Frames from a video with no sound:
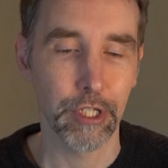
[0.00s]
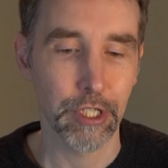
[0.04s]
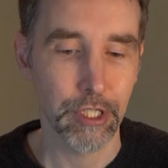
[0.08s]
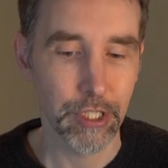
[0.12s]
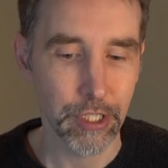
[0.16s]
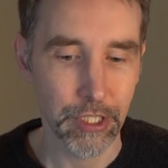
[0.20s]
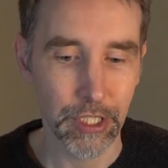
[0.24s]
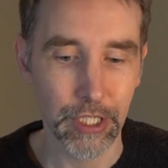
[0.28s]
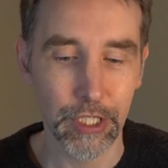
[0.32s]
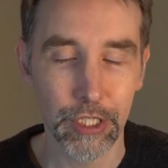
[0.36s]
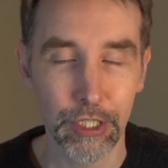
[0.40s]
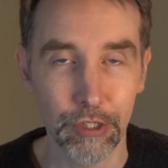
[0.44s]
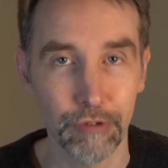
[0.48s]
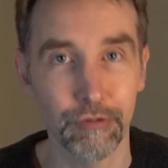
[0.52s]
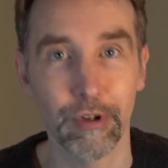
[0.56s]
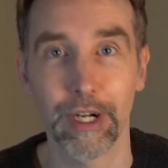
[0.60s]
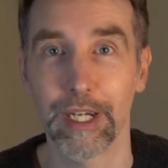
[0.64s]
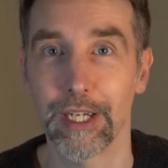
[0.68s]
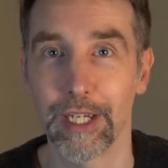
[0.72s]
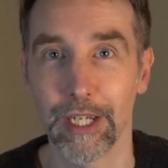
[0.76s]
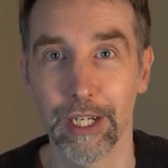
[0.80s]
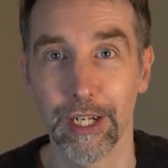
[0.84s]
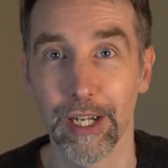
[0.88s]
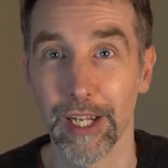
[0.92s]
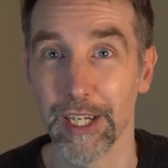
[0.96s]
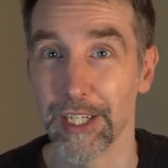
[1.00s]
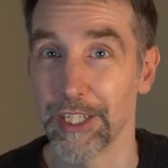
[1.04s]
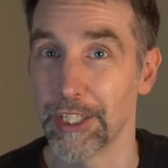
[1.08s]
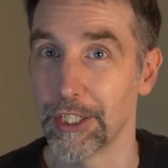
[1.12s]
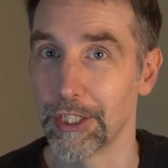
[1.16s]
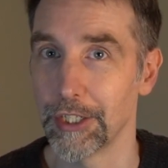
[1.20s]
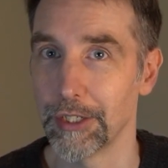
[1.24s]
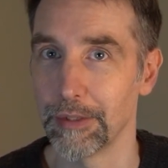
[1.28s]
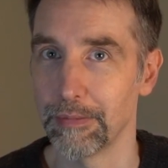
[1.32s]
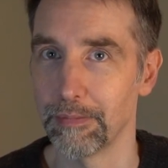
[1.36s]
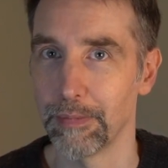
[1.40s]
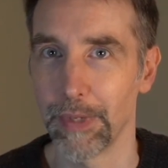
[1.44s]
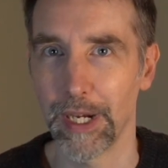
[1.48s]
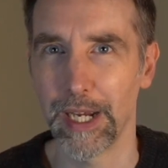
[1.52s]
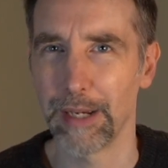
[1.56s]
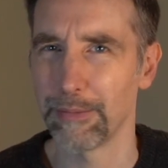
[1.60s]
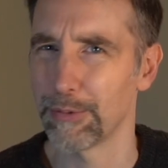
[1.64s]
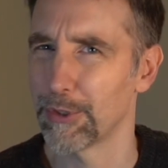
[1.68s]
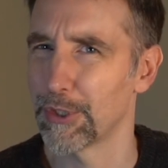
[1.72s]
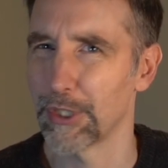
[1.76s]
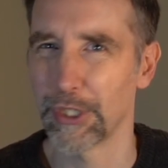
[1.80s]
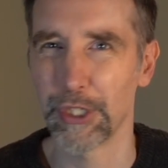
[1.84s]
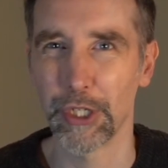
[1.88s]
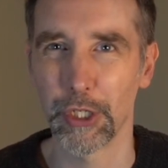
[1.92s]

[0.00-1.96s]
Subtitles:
a dysregulation, perhaps you